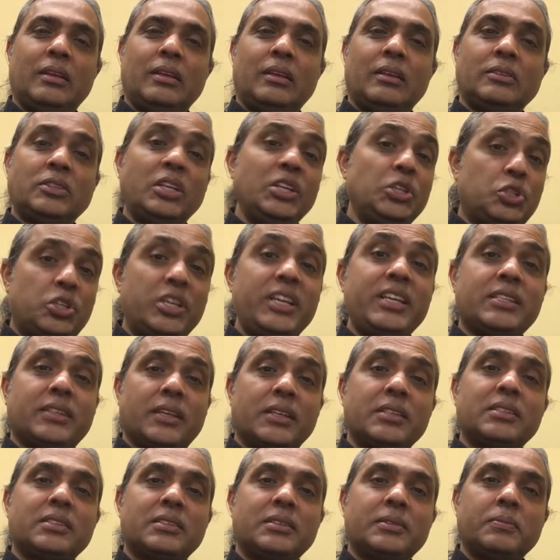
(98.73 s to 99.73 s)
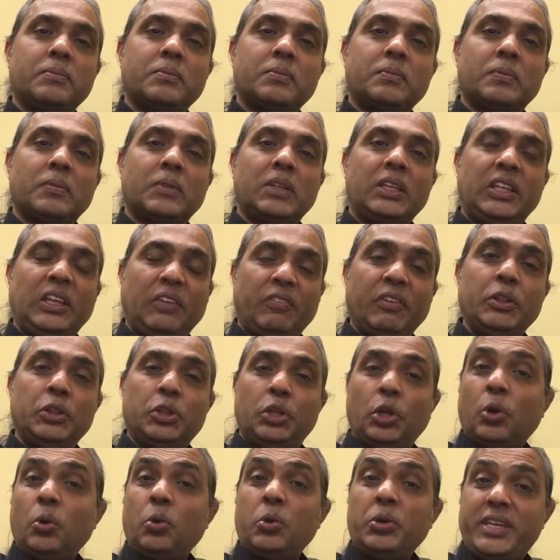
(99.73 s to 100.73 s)
See, Jesus, even
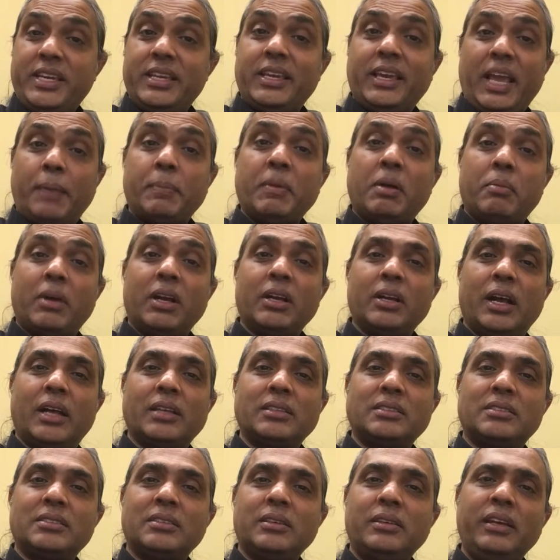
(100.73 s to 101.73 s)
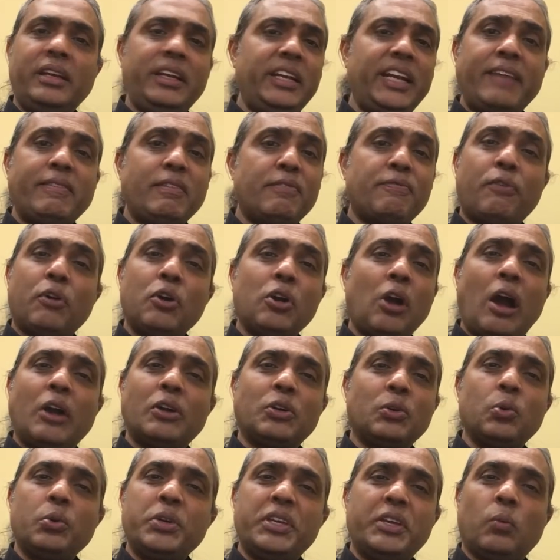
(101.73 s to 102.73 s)
though he came among us, he never forgot
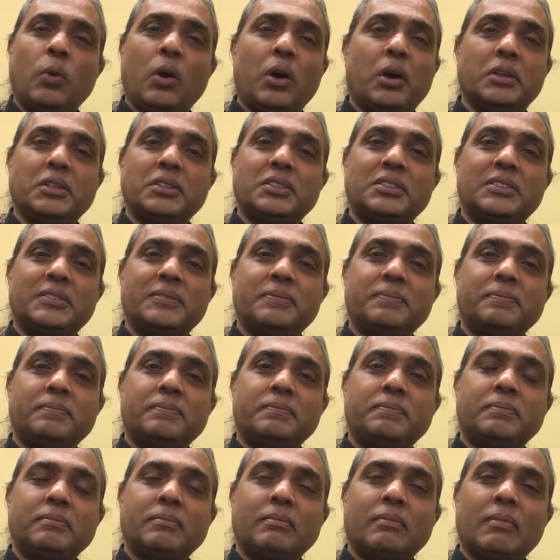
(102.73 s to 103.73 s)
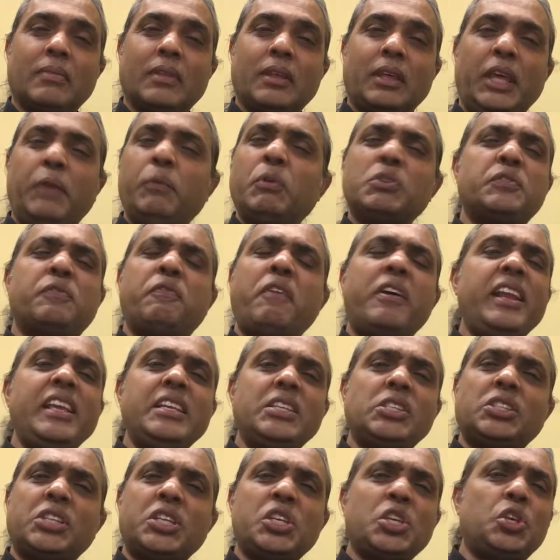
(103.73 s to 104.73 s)
who he was. He was very
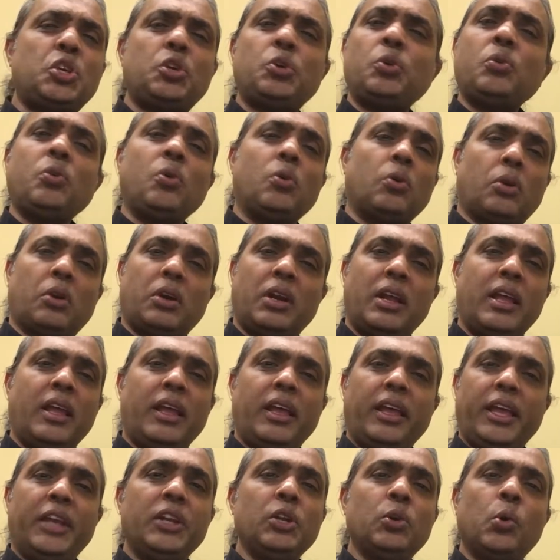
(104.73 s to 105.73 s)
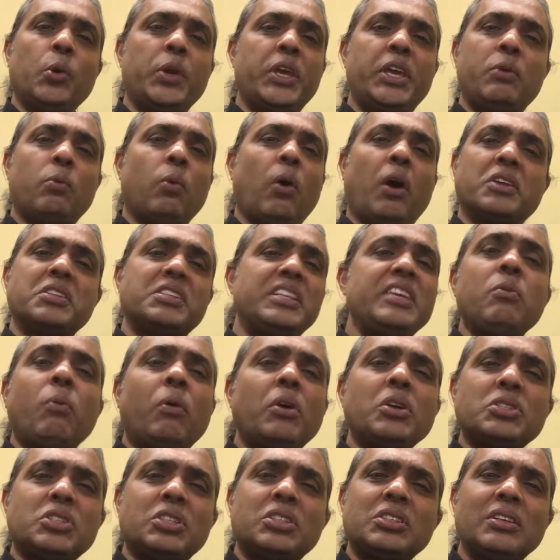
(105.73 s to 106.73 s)
secure in who he was. He
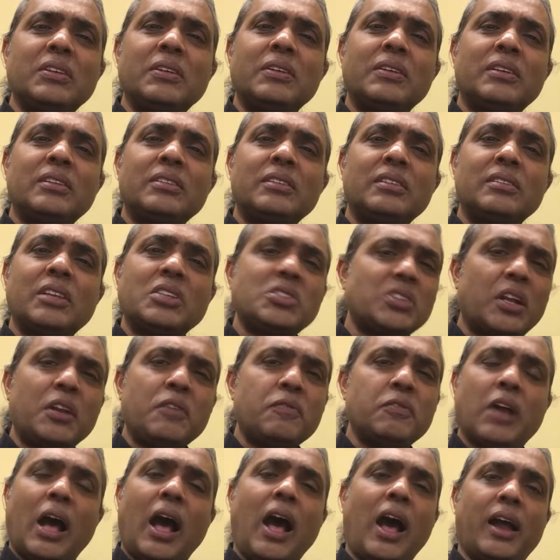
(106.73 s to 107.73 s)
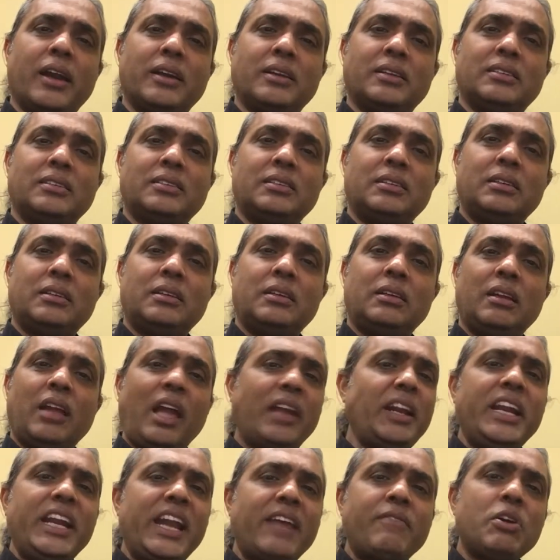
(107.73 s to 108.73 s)
was the Son of God,
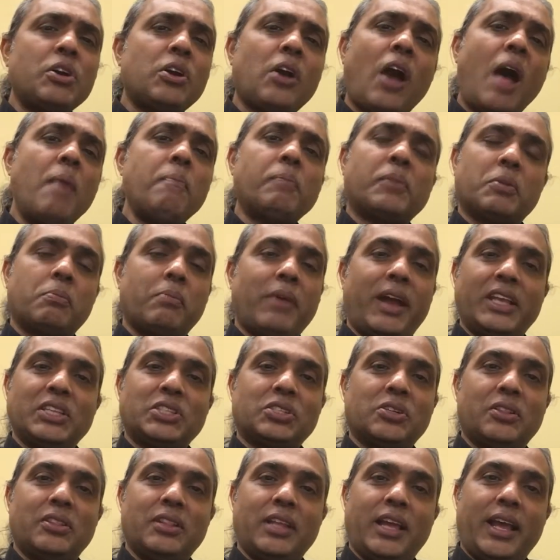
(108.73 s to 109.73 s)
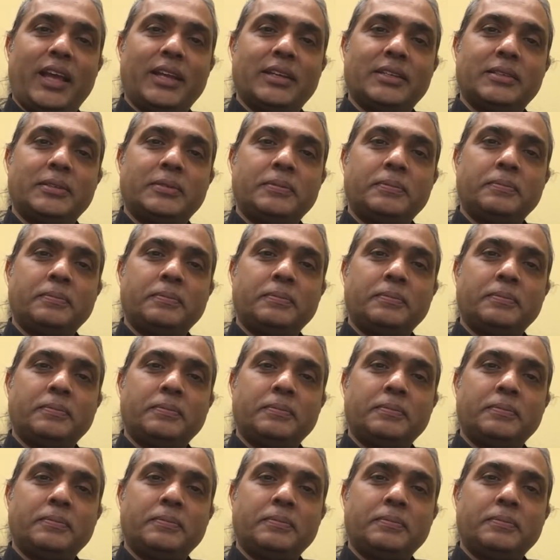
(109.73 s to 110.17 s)
and he never compromised on that.